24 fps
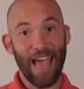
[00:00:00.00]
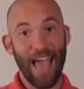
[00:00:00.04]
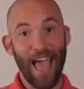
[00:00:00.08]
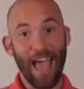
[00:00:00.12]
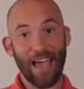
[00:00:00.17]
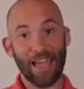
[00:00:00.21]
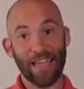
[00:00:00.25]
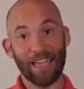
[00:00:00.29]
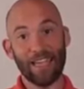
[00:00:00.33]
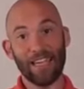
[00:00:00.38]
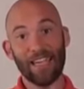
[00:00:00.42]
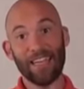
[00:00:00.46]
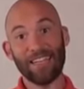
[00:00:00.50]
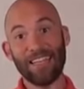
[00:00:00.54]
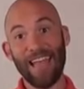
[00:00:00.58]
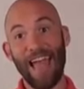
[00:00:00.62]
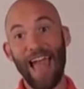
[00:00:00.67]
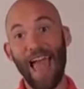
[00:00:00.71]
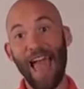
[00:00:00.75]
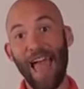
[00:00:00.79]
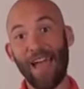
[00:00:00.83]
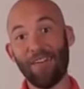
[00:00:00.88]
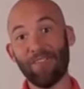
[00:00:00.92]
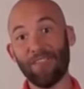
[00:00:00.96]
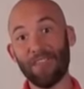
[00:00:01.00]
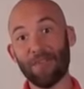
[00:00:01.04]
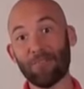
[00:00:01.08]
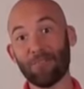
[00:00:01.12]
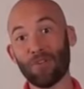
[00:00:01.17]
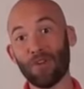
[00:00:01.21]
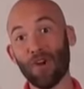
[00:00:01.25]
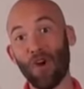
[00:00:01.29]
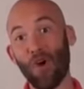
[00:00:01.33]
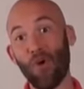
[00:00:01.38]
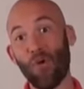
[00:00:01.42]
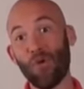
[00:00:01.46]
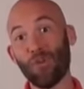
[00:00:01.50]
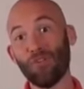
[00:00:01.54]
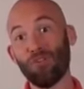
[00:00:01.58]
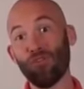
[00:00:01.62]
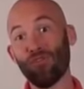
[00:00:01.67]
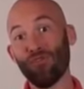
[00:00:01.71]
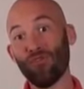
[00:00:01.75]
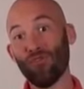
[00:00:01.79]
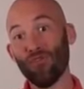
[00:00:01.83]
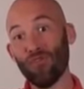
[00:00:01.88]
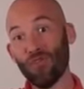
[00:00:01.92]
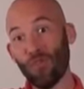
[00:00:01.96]
hacking to have them go
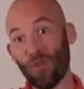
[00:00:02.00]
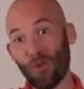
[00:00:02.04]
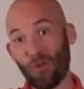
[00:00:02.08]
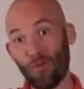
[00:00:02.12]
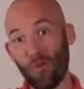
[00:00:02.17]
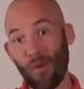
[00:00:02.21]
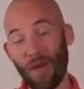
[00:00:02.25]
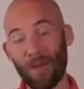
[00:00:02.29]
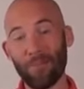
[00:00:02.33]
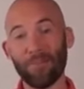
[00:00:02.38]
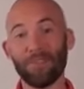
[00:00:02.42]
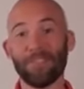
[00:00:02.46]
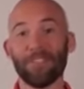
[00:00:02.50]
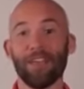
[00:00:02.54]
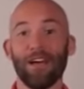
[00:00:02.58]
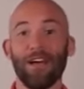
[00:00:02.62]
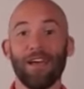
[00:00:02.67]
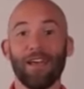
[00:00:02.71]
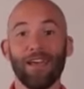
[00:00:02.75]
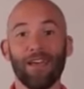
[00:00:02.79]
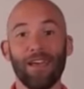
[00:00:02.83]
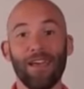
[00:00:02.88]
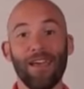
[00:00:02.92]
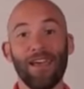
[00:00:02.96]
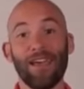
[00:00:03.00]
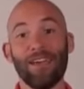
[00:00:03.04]
to your website.